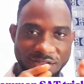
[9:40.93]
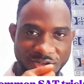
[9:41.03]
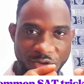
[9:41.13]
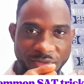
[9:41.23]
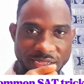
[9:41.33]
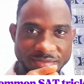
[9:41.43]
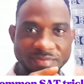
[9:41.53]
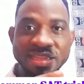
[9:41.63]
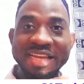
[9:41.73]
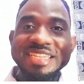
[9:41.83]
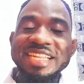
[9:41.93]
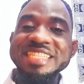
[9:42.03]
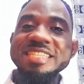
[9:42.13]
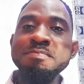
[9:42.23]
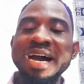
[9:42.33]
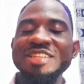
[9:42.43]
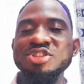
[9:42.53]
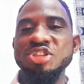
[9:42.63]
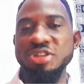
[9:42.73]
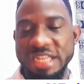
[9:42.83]
comma, the smart
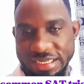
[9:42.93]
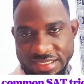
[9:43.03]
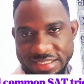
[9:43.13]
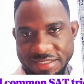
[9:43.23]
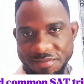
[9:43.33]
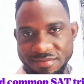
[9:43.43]
student